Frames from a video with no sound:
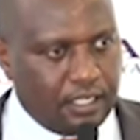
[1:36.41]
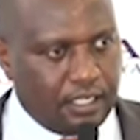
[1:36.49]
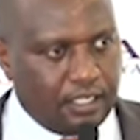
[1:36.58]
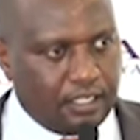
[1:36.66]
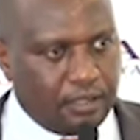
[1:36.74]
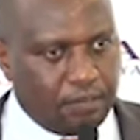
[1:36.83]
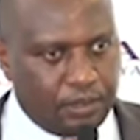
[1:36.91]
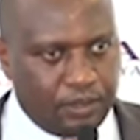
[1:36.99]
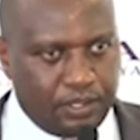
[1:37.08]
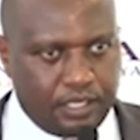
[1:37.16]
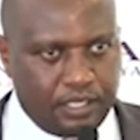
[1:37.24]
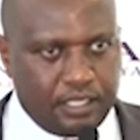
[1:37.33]
and
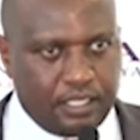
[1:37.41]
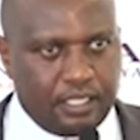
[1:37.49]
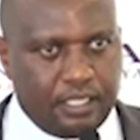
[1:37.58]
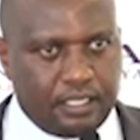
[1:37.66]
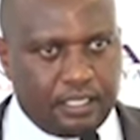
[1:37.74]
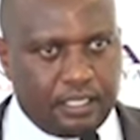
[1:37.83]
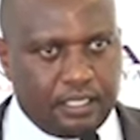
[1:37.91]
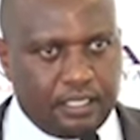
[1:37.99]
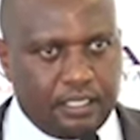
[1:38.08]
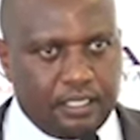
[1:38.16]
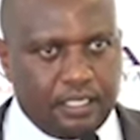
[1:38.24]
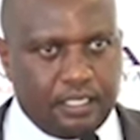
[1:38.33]
impunity is ended.